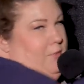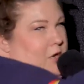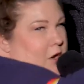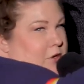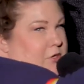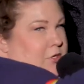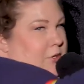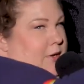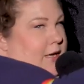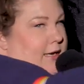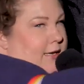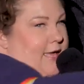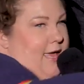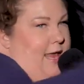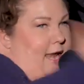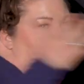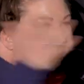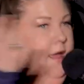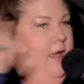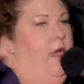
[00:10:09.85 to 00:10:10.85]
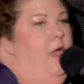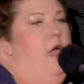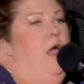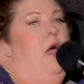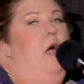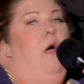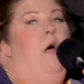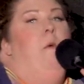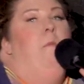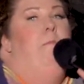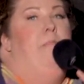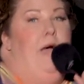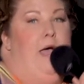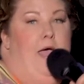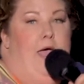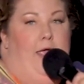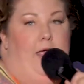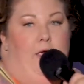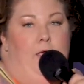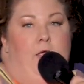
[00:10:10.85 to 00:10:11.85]
Go do it. Get it.
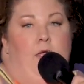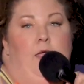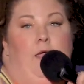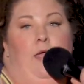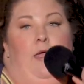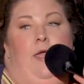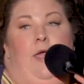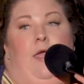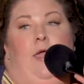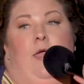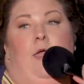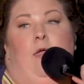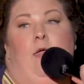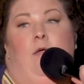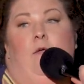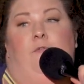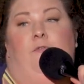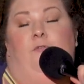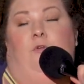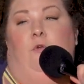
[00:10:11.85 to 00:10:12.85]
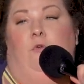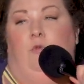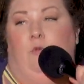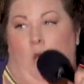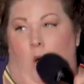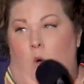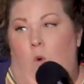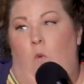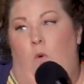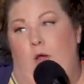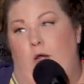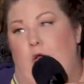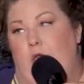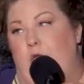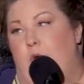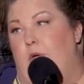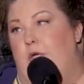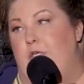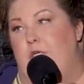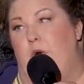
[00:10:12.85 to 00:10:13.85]
But if you don't want to
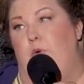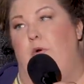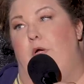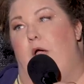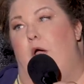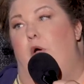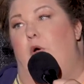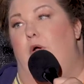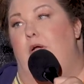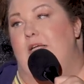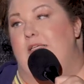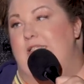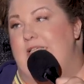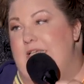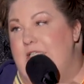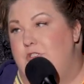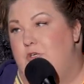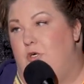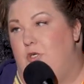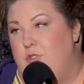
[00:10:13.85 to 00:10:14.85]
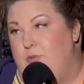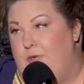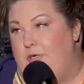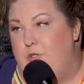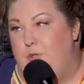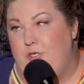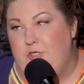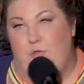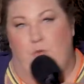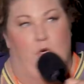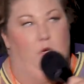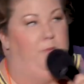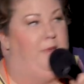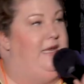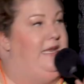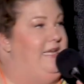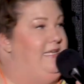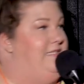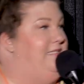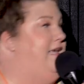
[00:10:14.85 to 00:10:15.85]
do it, don't go. Because these girls went to his room
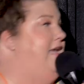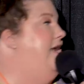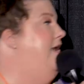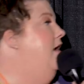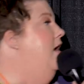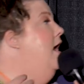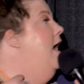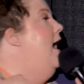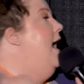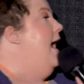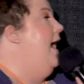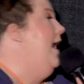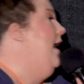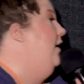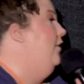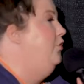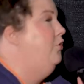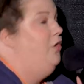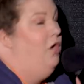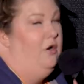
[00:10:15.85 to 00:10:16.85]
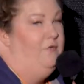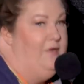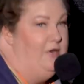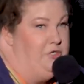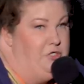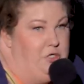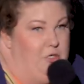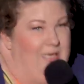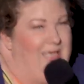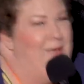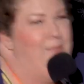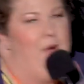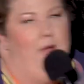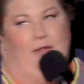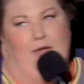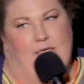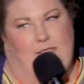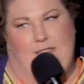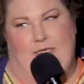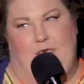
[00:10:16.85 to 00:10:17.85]
and he said, hey, do you care if I... He
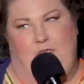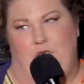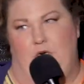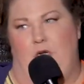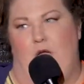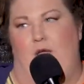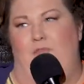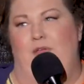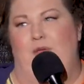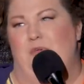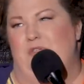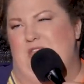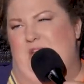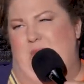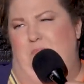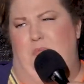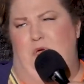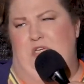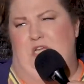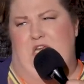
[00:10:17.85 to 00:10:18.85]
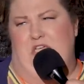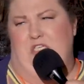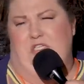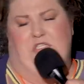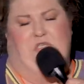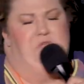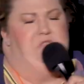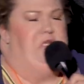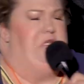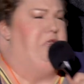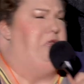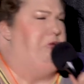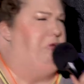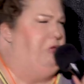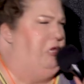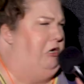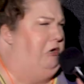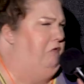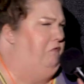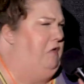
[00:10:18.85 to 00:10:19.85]
probably didn't say jerk off. He was like pretentious. He was like, do you
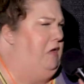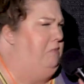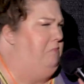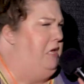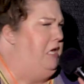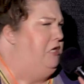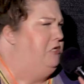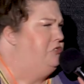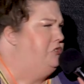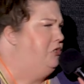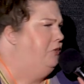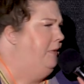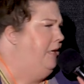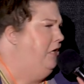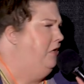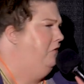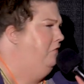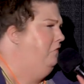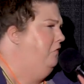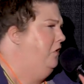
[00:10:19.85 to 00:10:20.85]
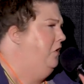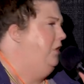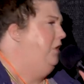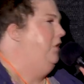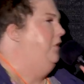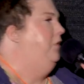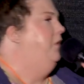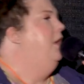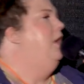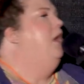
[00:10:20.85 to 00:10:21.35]
care if I masturbate in front of you?